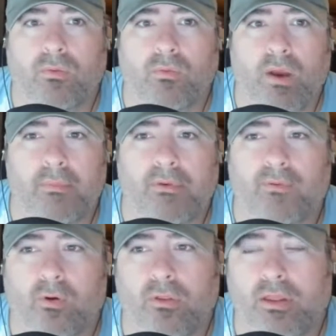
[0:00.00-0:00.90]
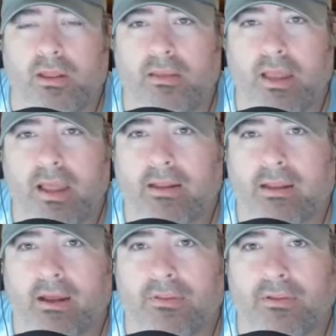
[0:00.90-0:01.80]
right before the attack
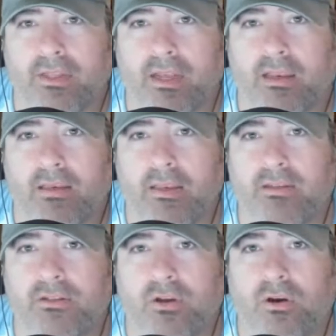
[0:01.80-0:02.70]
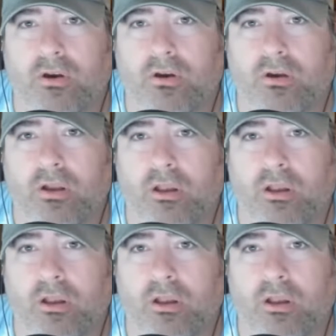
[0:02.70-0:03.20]
on the second Death Star.